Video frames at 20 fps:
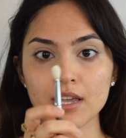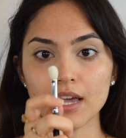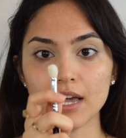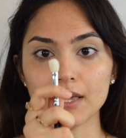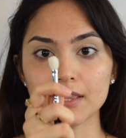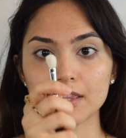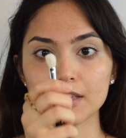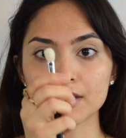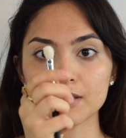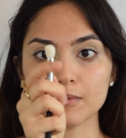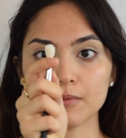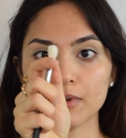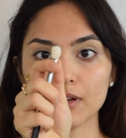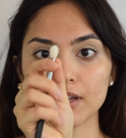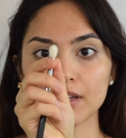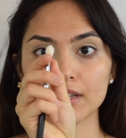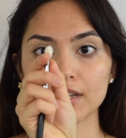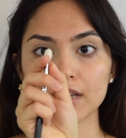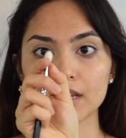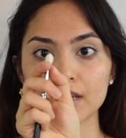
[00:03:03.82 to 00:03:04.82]
and this
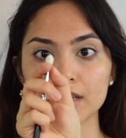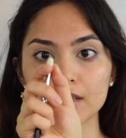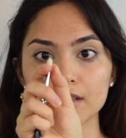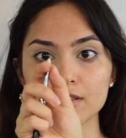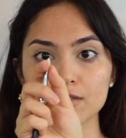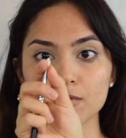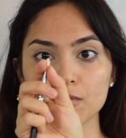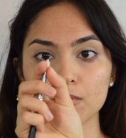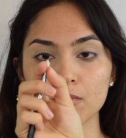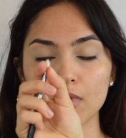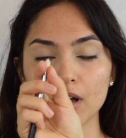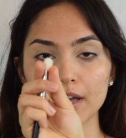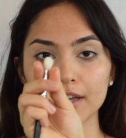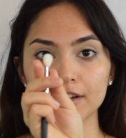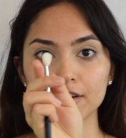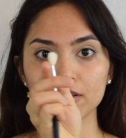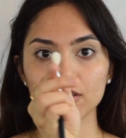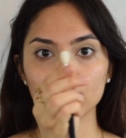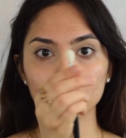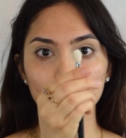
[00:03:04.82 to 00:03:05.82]
one is
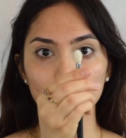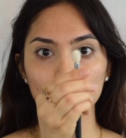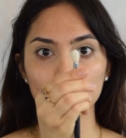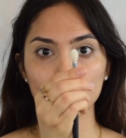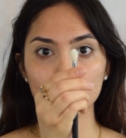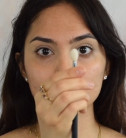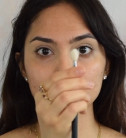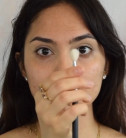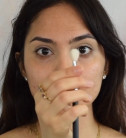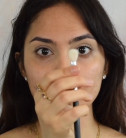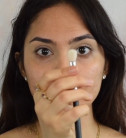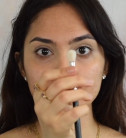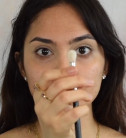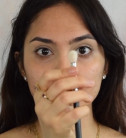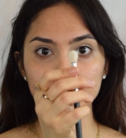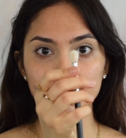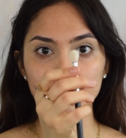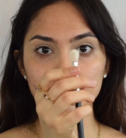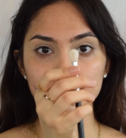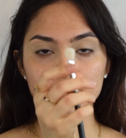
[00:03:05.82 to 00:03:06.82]
wider along one side
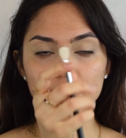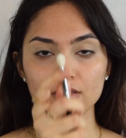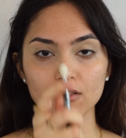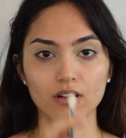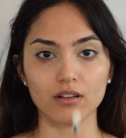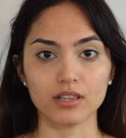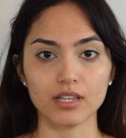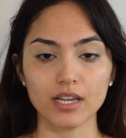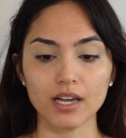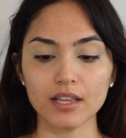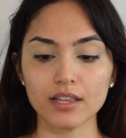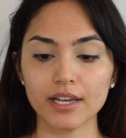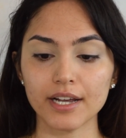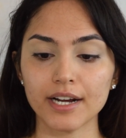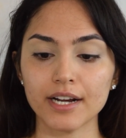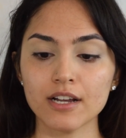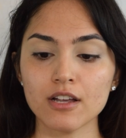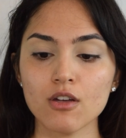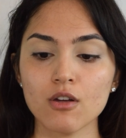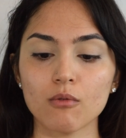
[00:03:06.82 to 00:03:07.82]
than it is along the
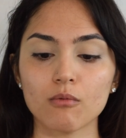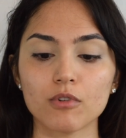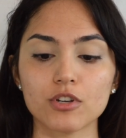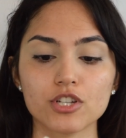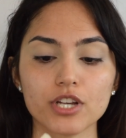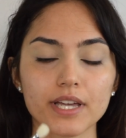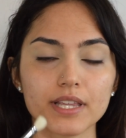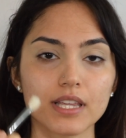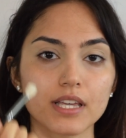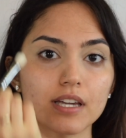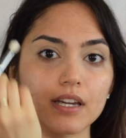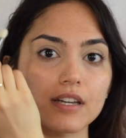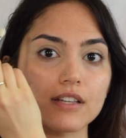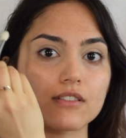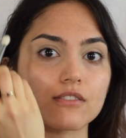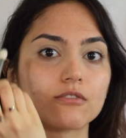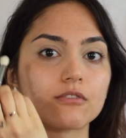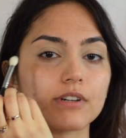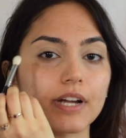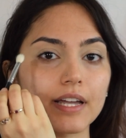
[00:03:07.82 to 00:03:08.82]
other, which I think
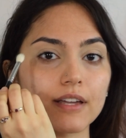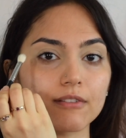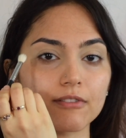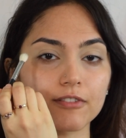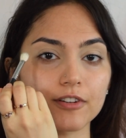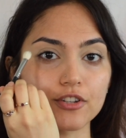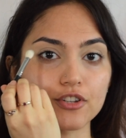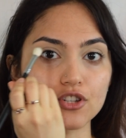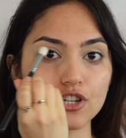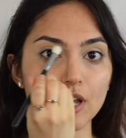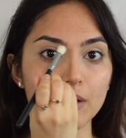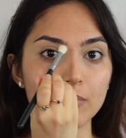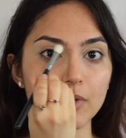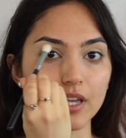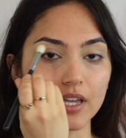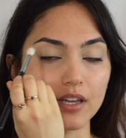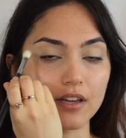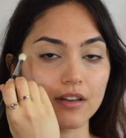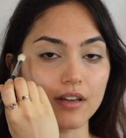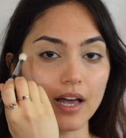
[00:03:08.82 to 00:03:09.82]
is great for
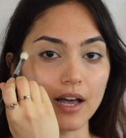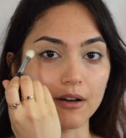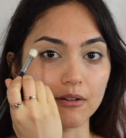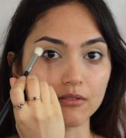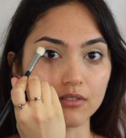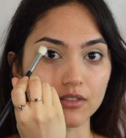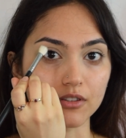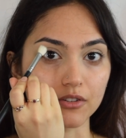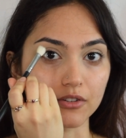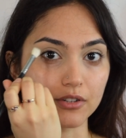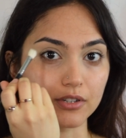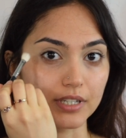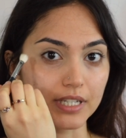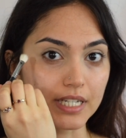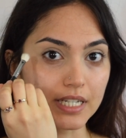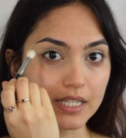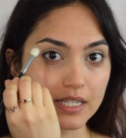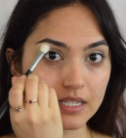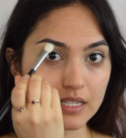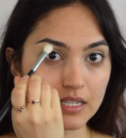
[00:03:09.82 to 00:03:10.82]
shaping out the
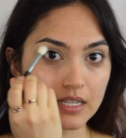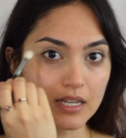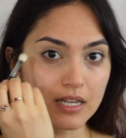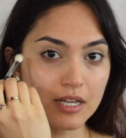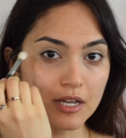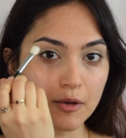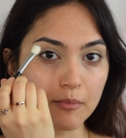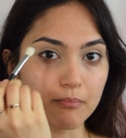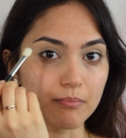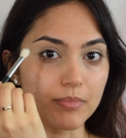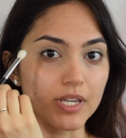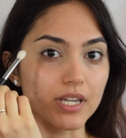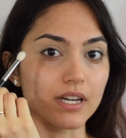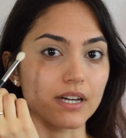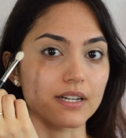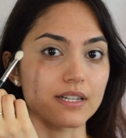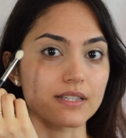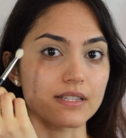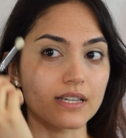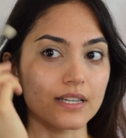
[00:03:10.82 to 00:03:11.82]
crease
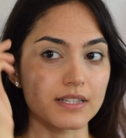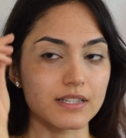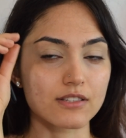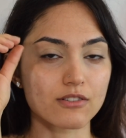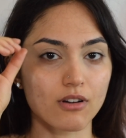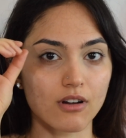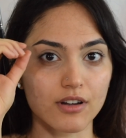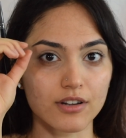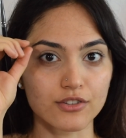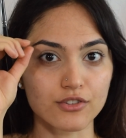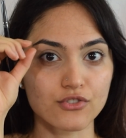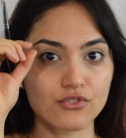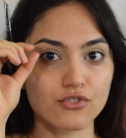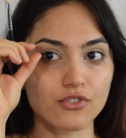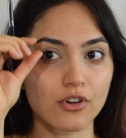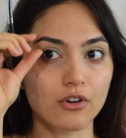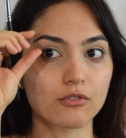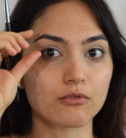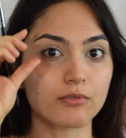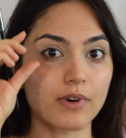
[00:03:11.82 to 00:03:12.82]
because it's not
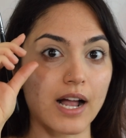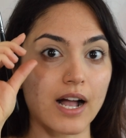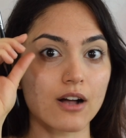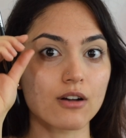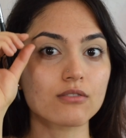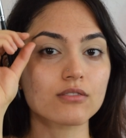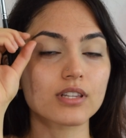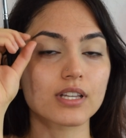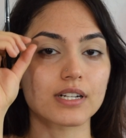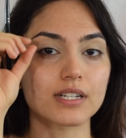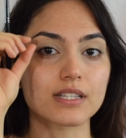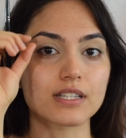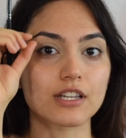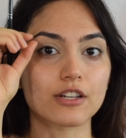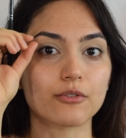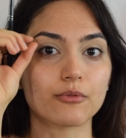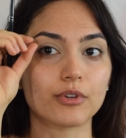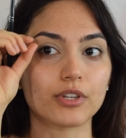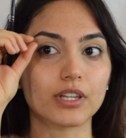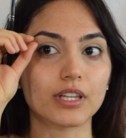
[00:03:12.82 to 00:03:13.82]
so round that it's going
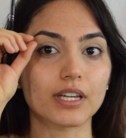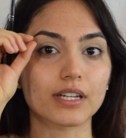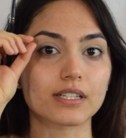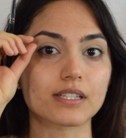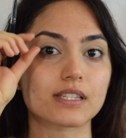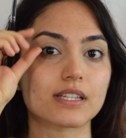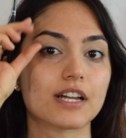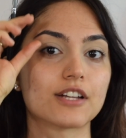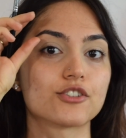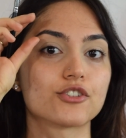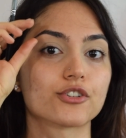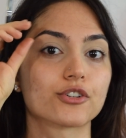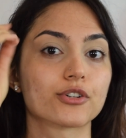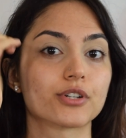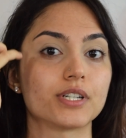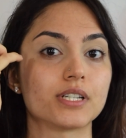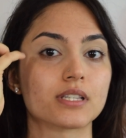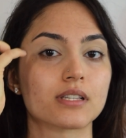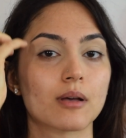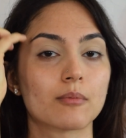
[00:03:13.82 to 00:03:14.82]
to really extend your
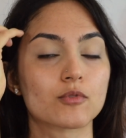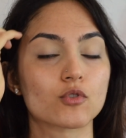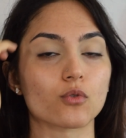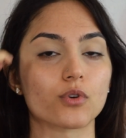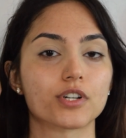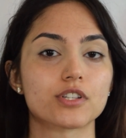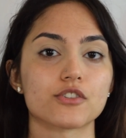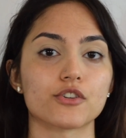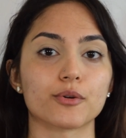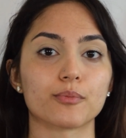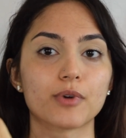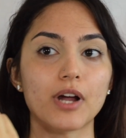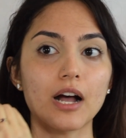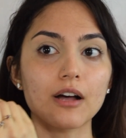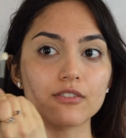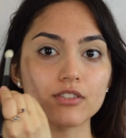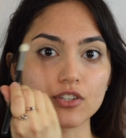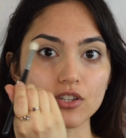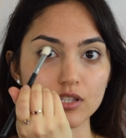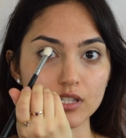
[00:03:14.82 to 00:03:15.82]
crease up towards your brow.
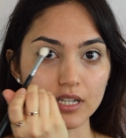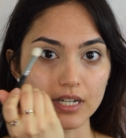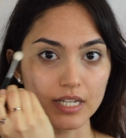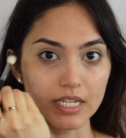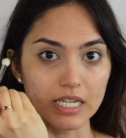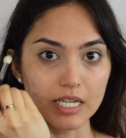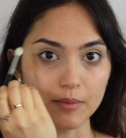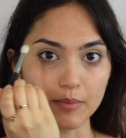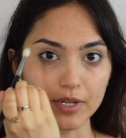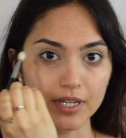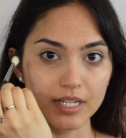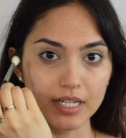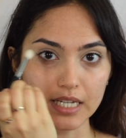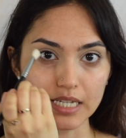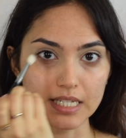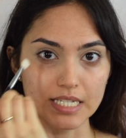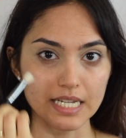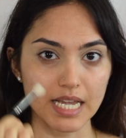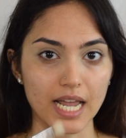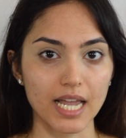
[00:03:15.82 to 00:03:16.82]
It's just going to keep it
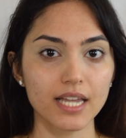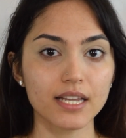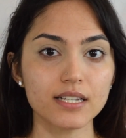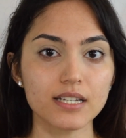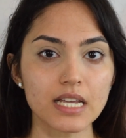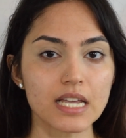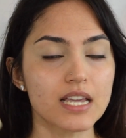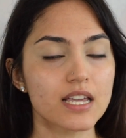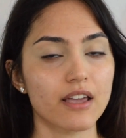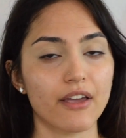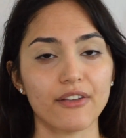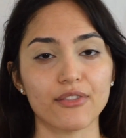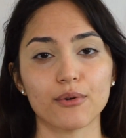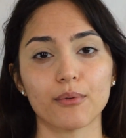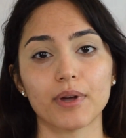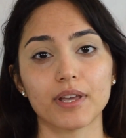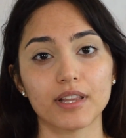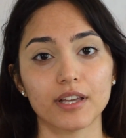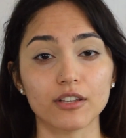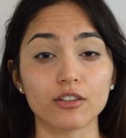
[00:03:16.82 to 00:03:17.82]
contained in the
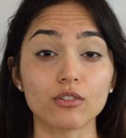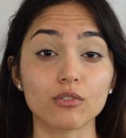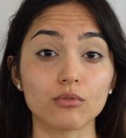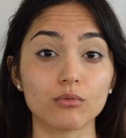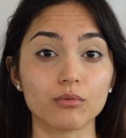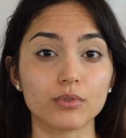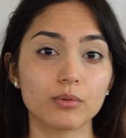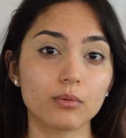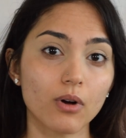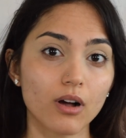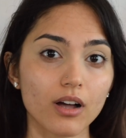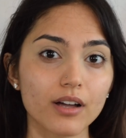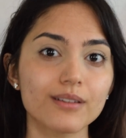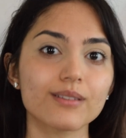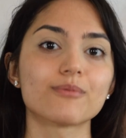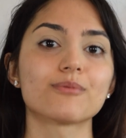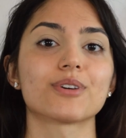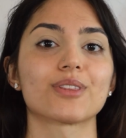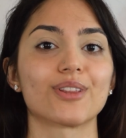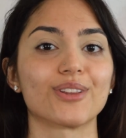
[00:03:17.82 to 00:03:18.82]
way that you would
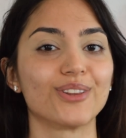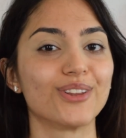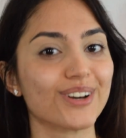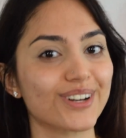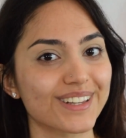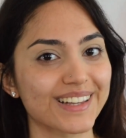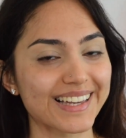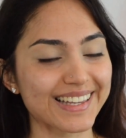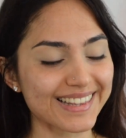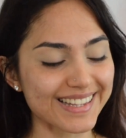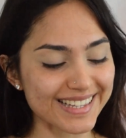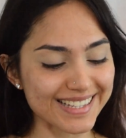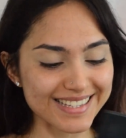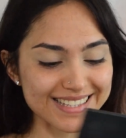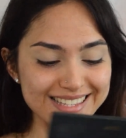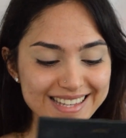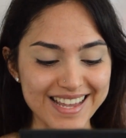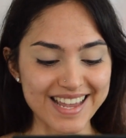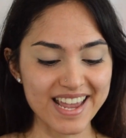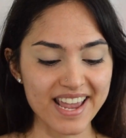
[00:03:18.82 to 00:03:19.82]
want with a look like
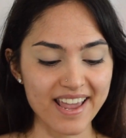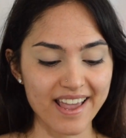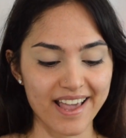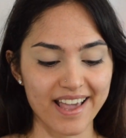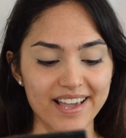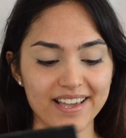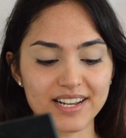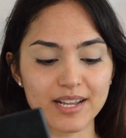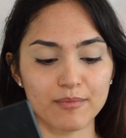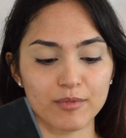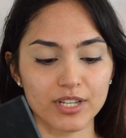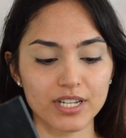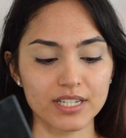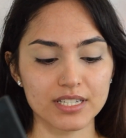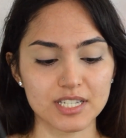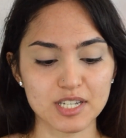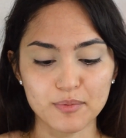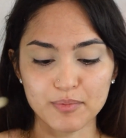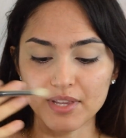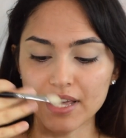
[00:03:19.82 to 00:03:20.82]
this. And I'm going to
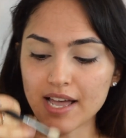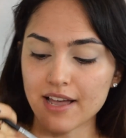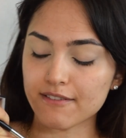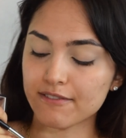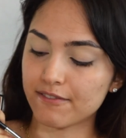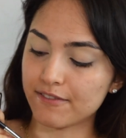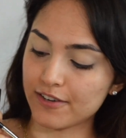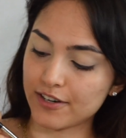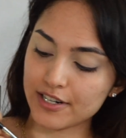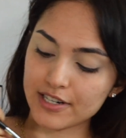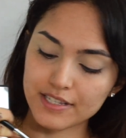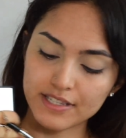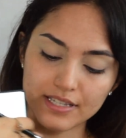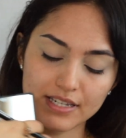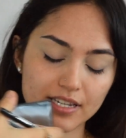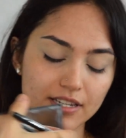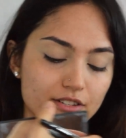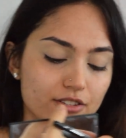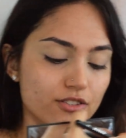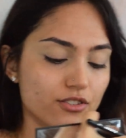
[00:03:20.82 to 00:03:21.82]
dip that first
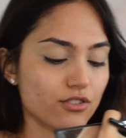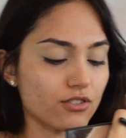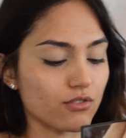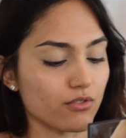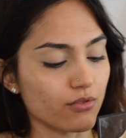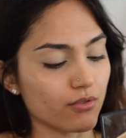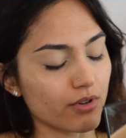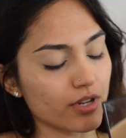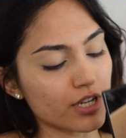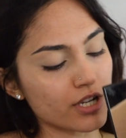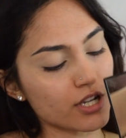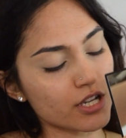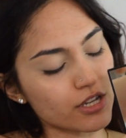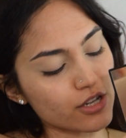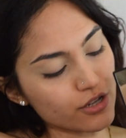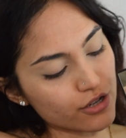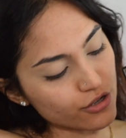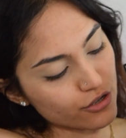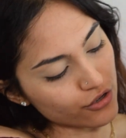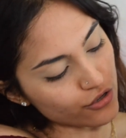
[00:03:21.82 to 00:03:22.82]
into
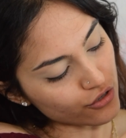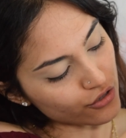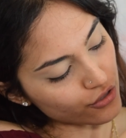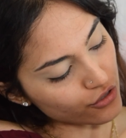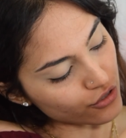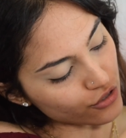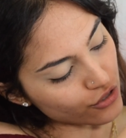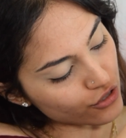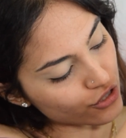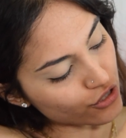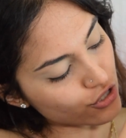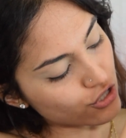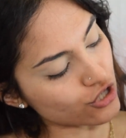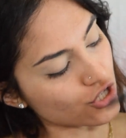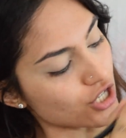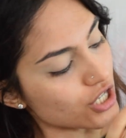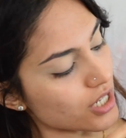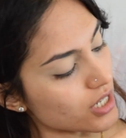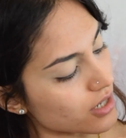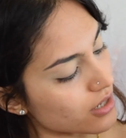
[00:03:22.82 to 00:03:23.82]

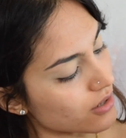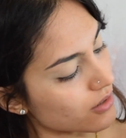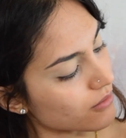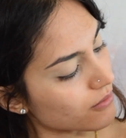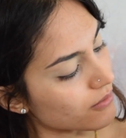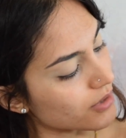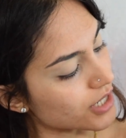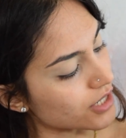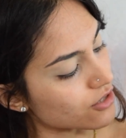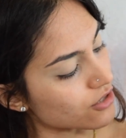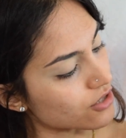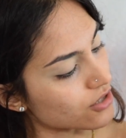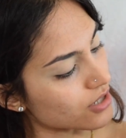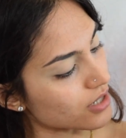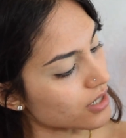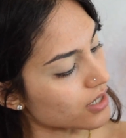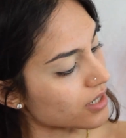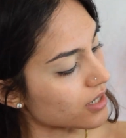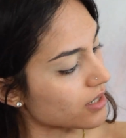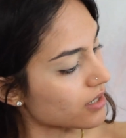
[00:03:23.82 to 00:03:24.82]
Chic, which
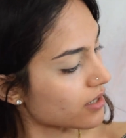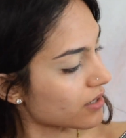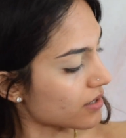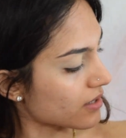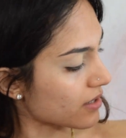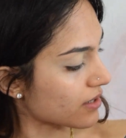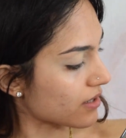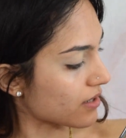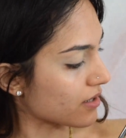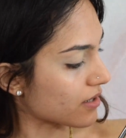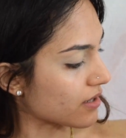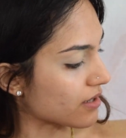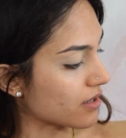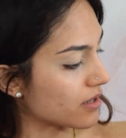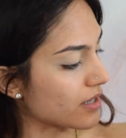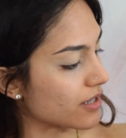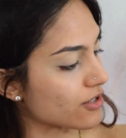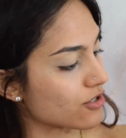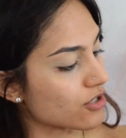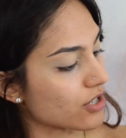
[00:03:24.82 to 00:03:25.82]
is
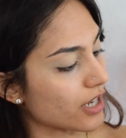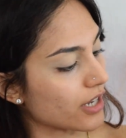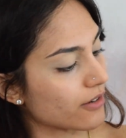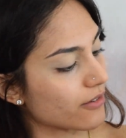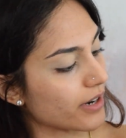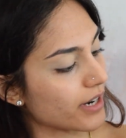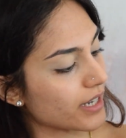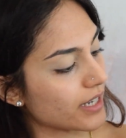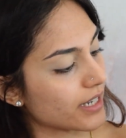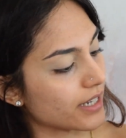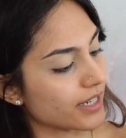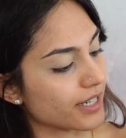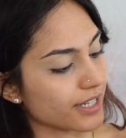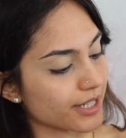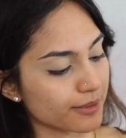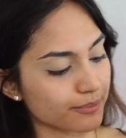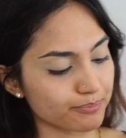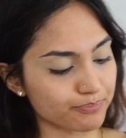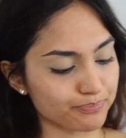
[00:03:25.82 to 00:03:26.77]
this shade right here,